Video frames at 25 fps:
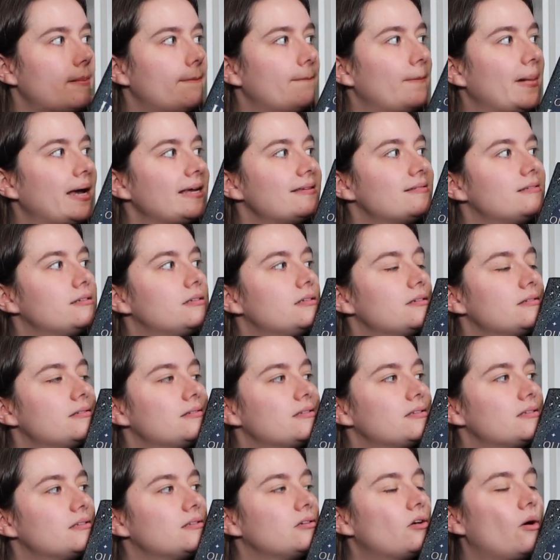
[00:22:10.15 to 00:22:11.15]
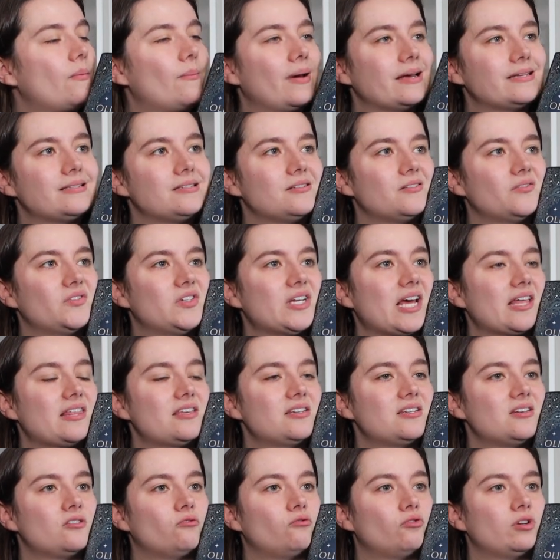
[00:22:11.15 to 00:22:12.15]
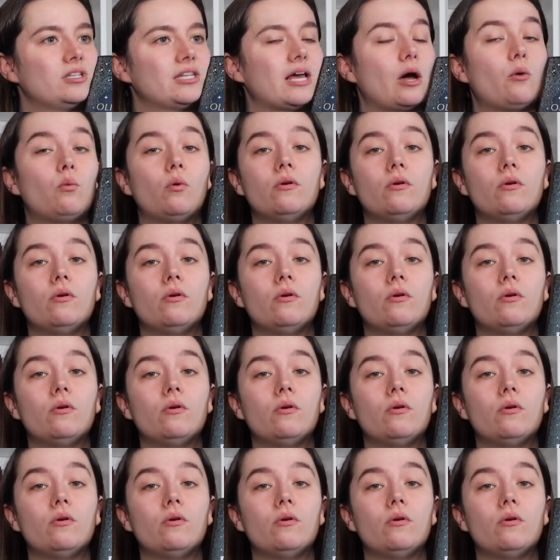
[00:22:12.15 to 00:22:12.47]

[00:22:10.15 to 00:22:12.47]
Masters, not Masters of Death, I didn't read that.